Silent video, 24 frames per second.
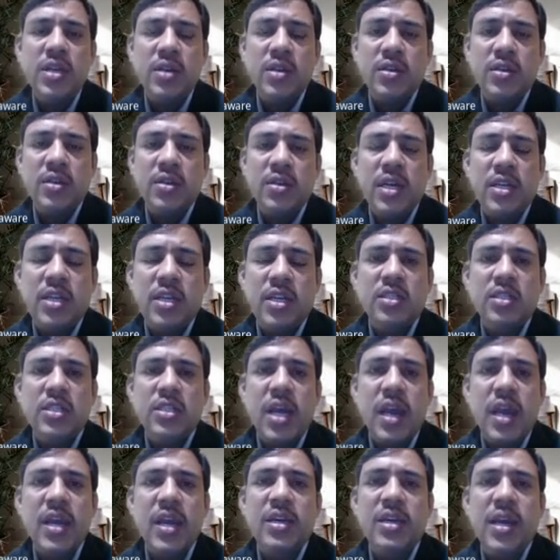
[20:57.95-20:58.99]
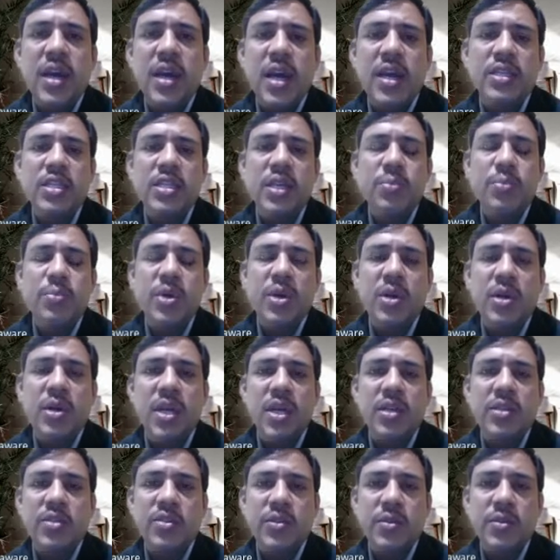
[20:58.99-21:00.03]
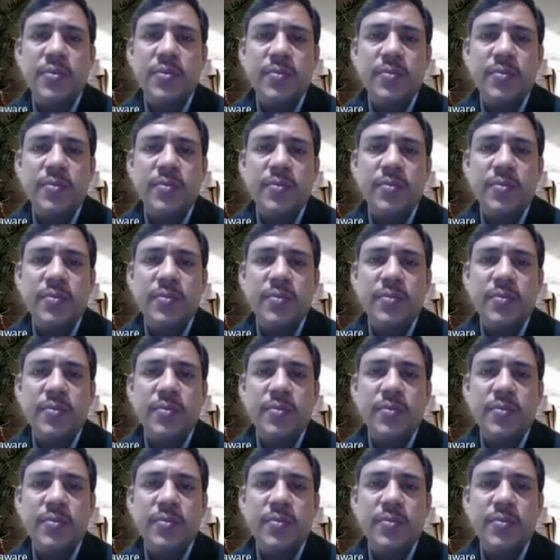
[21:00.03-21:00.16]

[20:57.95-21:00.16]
that is a site acceptance test.